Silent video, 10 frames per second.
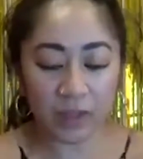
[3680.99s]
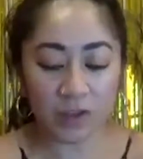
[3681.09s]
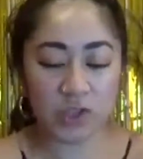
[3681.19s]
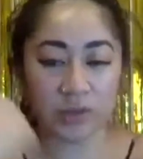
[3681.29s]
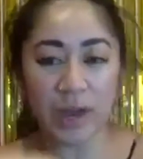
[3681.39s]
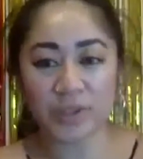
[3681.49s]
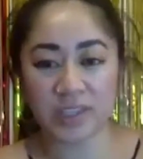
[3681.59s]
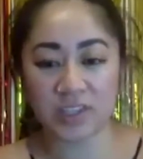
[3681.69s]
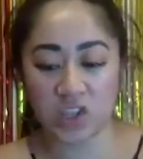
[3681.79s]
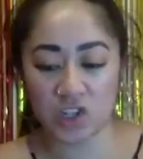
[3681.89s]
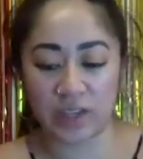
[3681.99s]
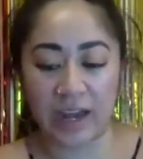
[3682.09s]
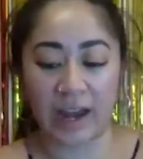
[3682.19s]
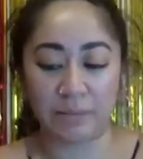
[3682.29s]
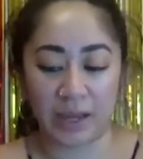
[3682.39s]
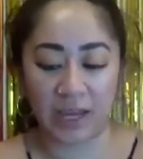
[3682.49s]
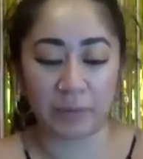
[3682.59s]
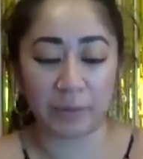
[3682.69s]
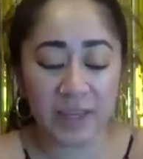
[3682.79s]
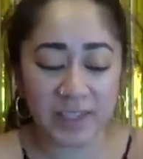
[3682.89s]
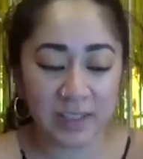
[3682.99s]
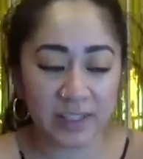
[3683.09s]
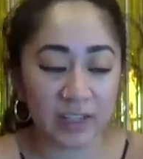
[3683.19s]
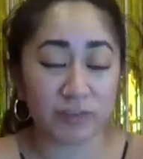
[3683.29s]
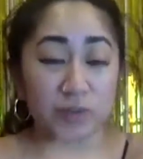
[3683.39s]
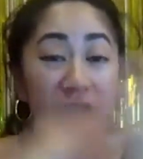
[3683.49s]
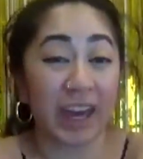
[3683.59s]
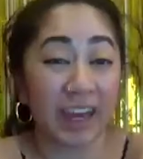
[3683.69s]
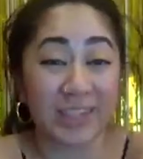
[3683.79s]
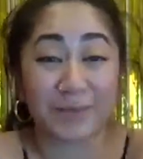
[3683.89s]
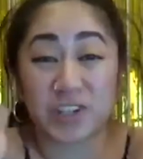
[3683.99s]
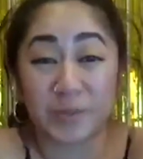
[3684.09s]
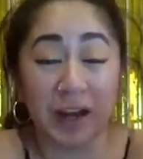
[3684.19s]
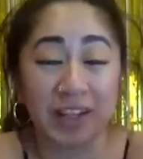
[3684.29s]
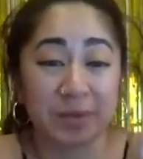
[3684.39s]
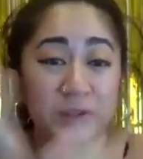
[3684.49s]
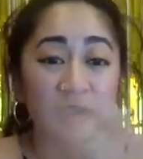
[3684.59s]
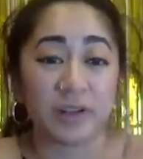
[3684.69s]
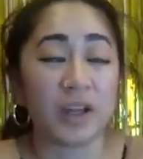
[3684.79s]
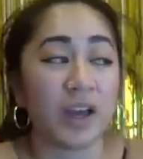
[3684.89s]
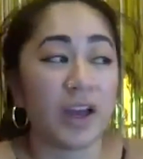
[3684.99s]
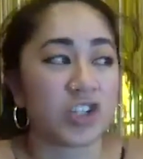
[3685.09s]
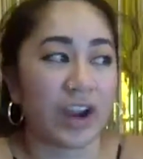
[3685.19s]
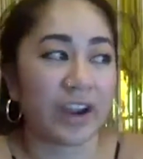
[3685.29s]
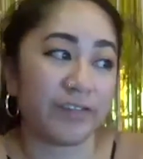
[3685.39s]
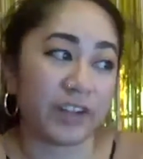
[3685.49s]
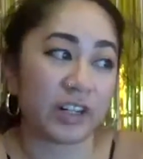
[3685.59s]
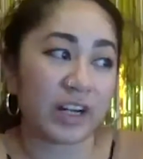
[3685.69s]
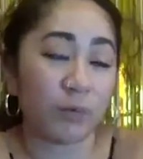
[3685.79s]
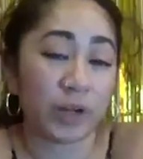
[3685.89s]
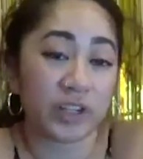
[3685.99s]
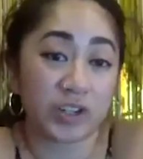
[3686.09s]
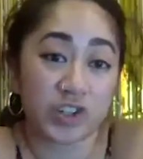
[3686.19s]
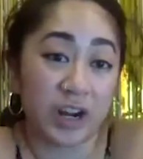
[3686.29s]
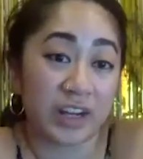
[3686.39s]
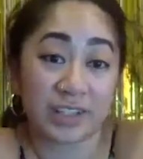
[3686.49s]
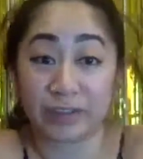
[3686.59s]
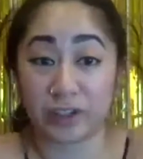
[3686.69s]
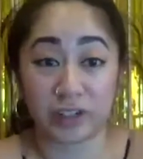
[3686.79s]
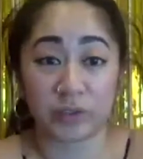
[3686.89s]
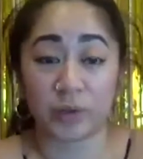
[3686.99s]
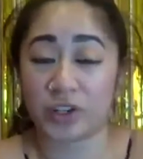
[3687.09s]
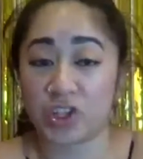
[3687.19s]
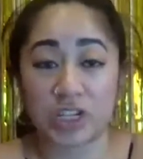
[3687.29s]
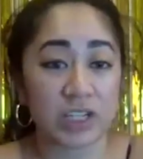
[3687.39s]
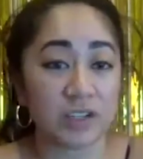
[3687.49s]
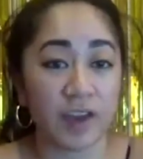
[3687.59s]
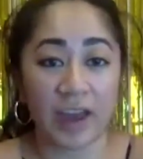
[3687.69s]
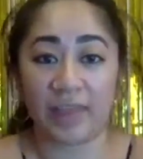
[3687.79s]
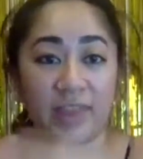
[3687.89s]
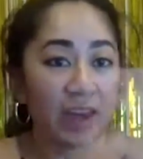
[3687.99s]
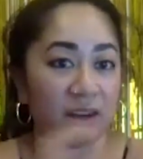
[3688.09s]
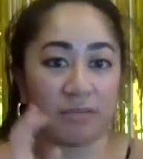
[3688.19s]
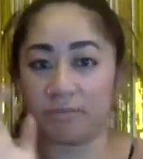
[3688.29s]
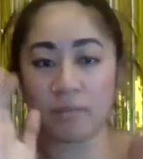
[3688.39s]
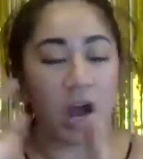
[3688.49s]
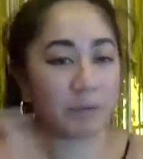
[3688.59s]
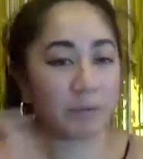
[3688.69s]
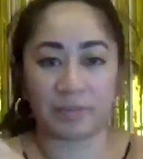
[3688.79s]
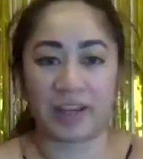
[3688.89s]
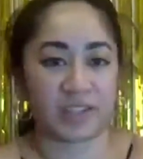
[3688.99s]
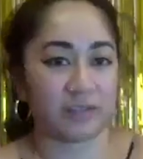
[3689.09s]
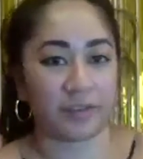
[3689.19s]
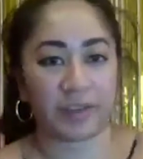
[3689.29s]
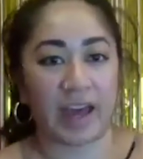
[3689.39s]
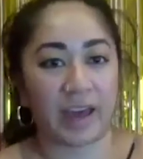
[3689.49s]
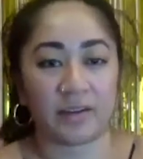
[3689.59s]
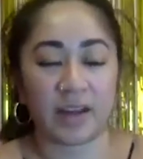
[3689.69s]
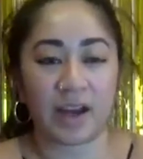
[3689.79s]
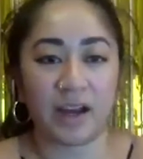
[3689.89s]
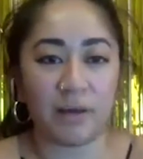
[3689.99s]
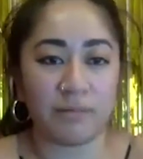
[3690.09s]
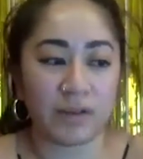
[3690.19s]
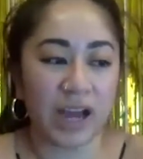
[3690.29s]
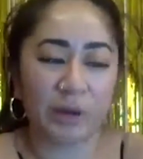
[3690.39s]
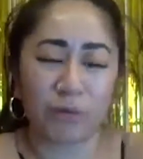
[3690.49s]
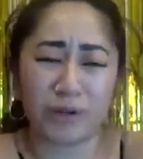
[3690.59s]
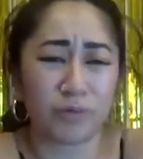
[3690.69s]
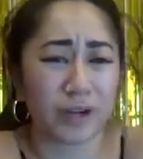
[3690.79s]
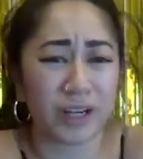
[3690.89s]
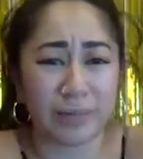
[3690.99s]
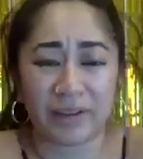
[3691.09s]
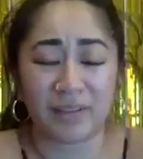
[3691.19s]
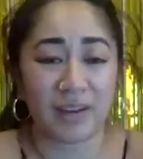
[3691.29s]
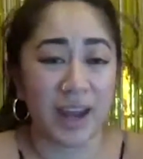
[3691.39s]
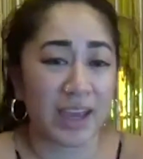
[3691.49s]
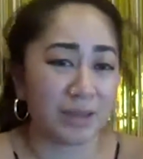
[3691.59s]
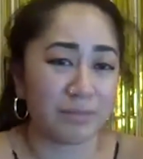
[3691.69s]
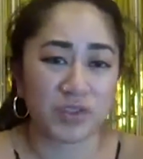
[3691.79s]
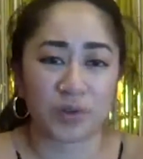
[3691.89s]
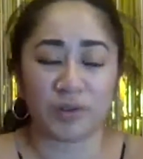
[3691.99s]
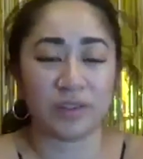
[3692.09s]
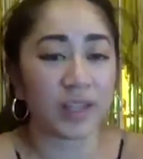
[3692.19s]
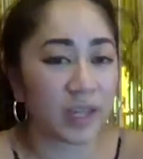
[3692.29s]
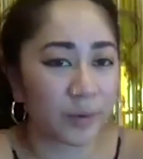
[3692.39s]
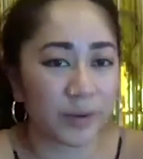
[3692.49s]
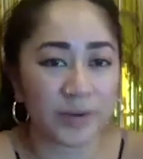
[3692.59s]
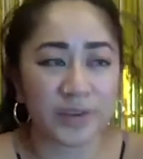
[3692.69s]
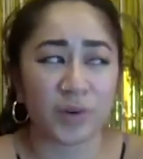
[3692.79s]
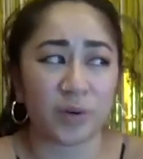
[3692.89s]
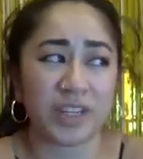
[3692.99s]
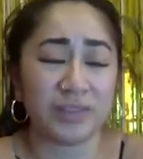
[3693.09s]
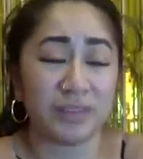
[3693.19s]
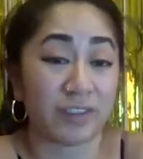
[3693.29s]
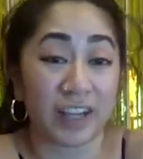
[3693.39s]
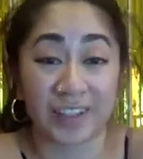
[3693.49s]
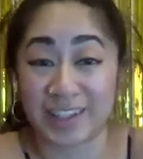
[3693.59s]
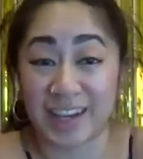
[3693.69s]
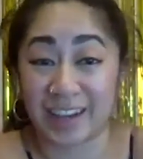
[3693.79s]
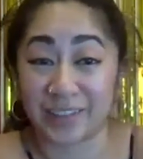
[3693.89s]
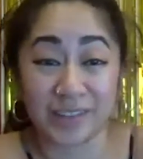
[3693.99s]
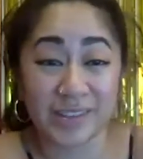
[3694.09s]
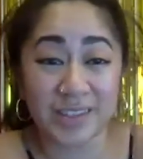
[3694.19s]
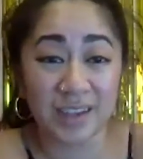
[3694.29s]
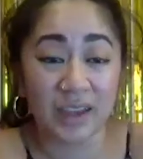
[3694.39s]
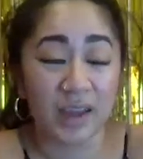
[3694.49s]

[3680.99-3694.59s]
So that was the decision that I made. But basically, if you can, as much as possible, try and figure out what you're trying to learn or achieve and then optimizing for that. I wouldn't worry about names or labels or even frankly titles.